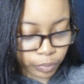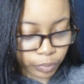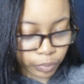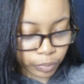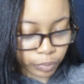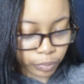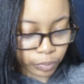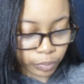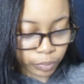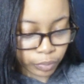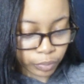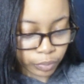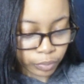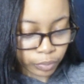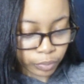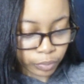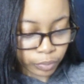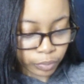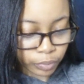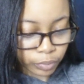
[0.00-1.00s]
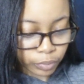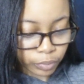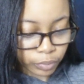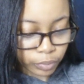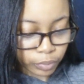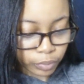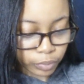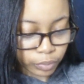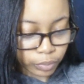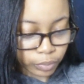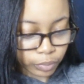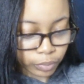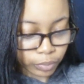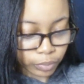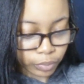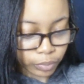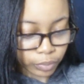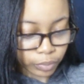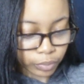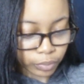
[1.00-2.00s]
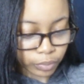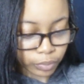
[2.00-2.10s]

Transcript: No one is speaking in this clip.